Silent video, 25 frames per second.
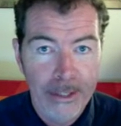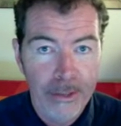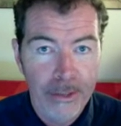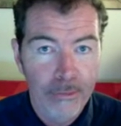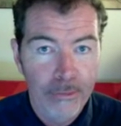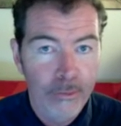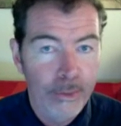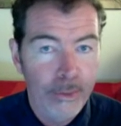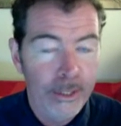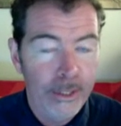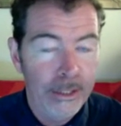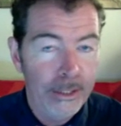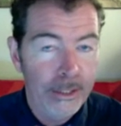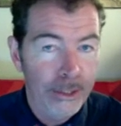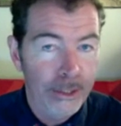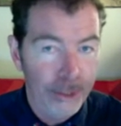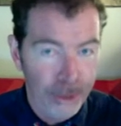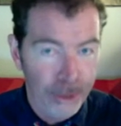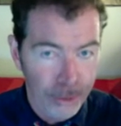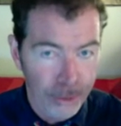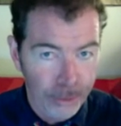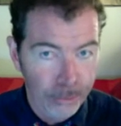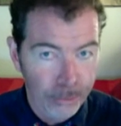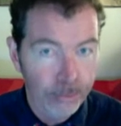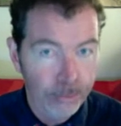You really
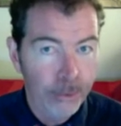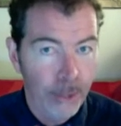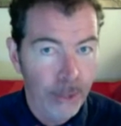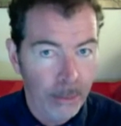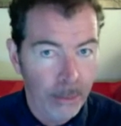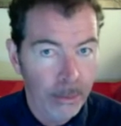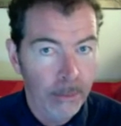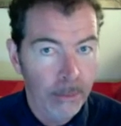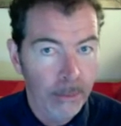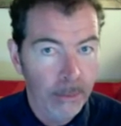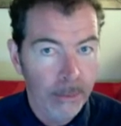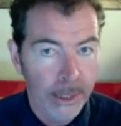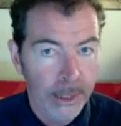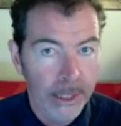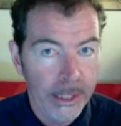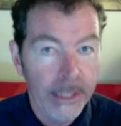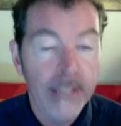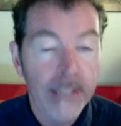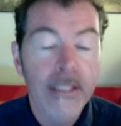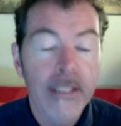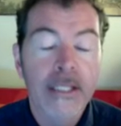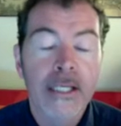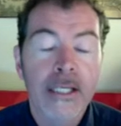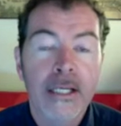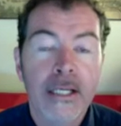should
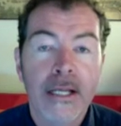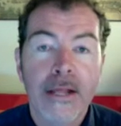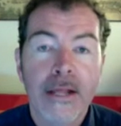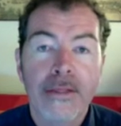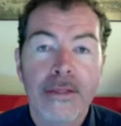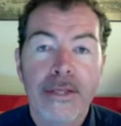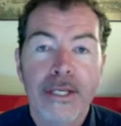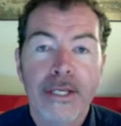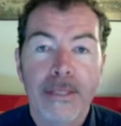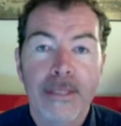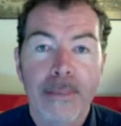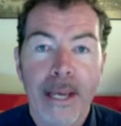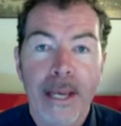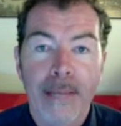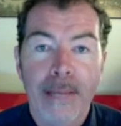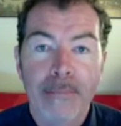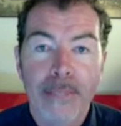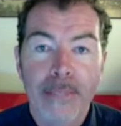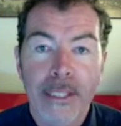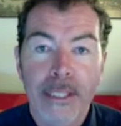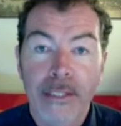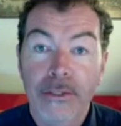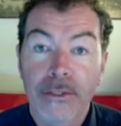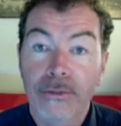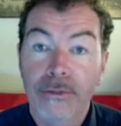probably think about
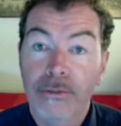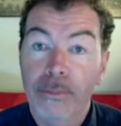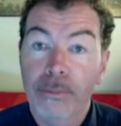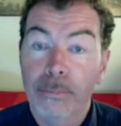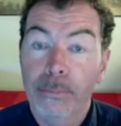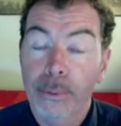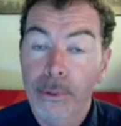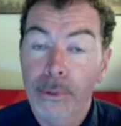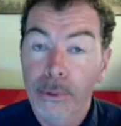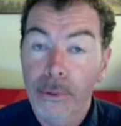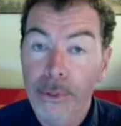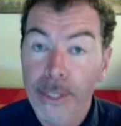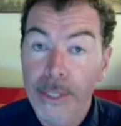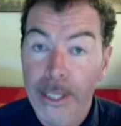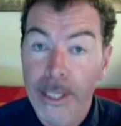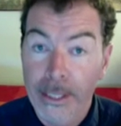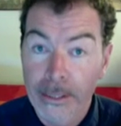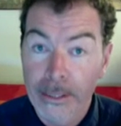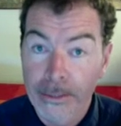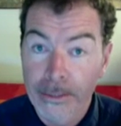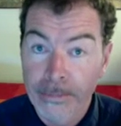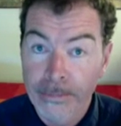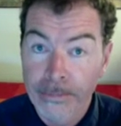me as your employer